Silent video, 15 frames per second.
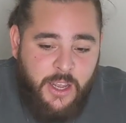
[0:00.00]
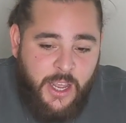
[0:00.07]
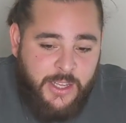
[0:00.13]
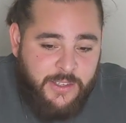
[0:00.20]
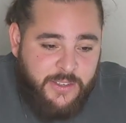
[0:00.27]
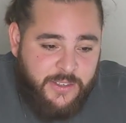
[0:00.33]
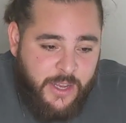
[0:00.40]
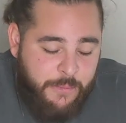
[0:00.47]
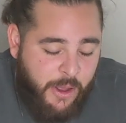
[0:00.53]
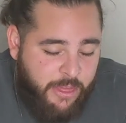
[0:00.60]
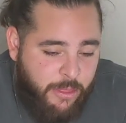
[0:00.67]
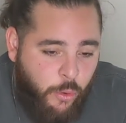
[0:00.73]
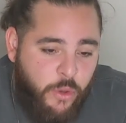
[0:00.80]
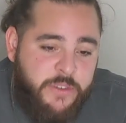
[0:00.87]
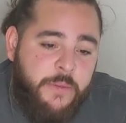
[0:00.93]
and send my
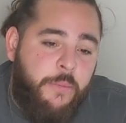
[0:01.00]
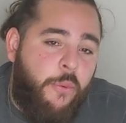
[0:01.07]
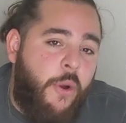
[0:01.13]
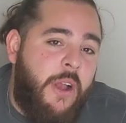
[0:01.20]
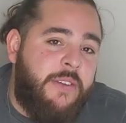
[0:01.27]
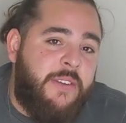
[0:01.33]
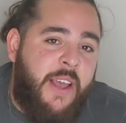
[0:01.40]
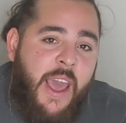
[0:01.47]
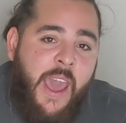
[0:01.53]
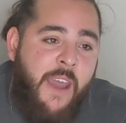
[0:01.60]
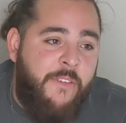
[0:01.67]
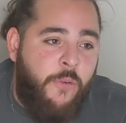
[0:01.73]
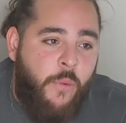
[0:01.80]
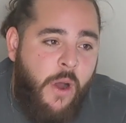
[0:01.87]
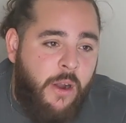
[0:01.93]
thoughts and prayers to
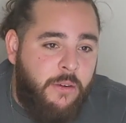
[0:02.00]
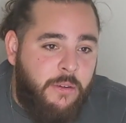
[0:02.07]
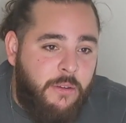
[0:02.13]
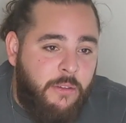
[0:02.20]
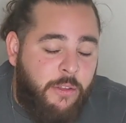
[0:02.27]
everyone